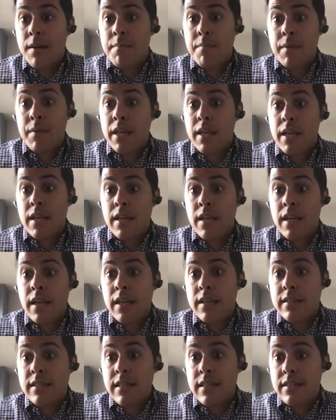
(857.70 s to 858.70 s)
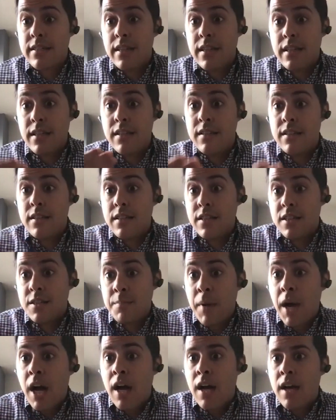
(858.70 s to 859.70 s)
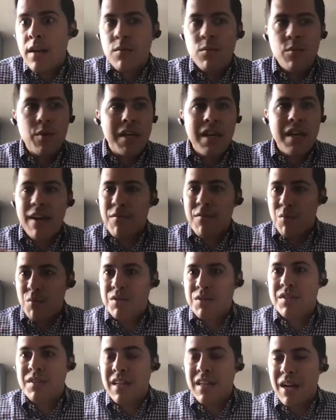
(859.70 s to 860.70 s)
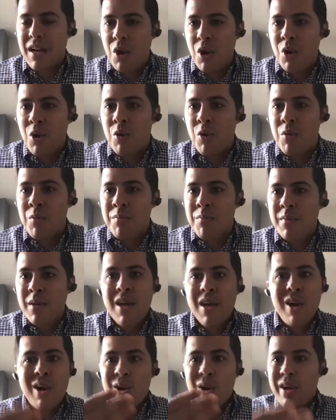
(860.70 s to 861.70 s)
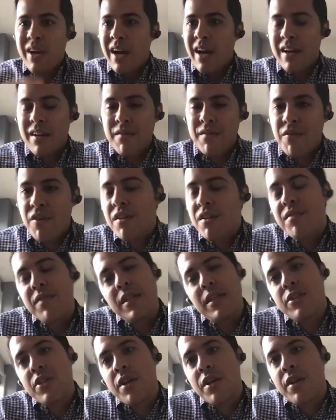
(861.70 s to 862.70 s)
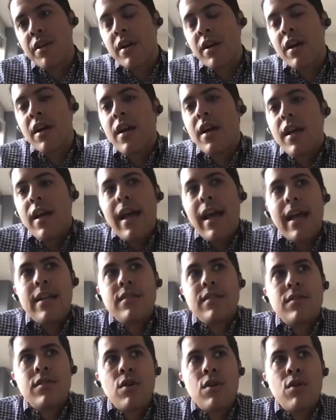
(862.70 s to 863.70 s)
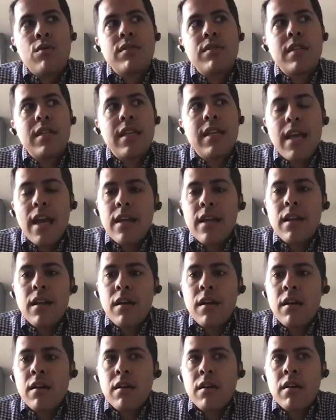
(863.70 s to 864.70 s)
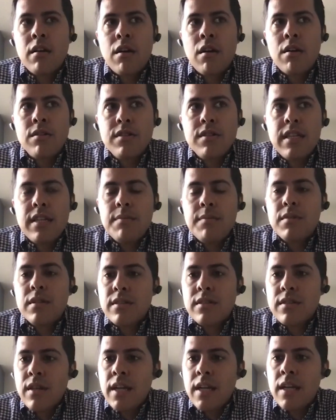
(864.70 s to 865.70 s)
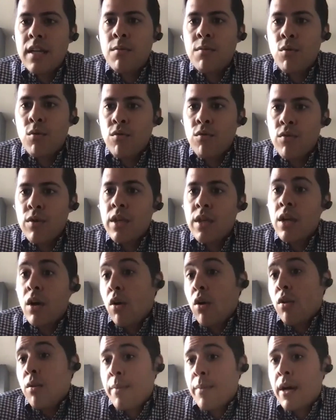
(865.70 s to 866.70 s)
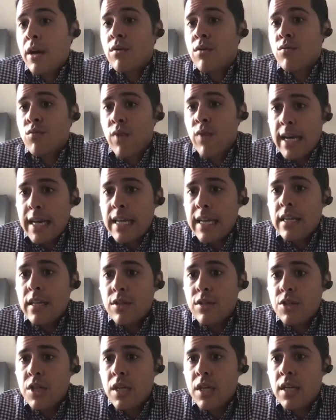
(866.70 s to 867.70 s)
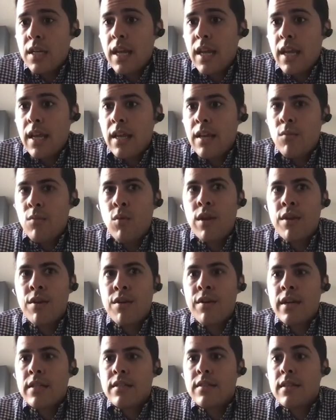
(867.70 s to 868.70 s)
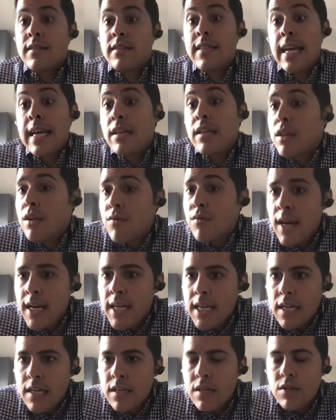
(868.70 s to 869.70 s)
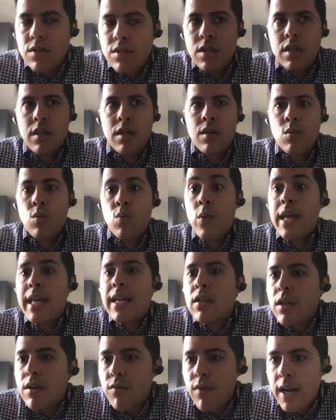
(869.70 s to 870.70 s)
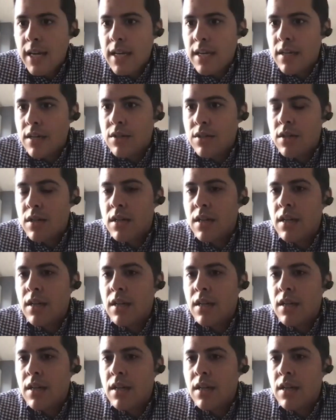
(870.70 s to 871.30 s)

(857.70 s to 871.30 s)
be as easy to spot when everyone's at home or not in front of each other. And so to get our teams excited, we're really all about recognition, and whether it's a daily recognition, weekly recognition,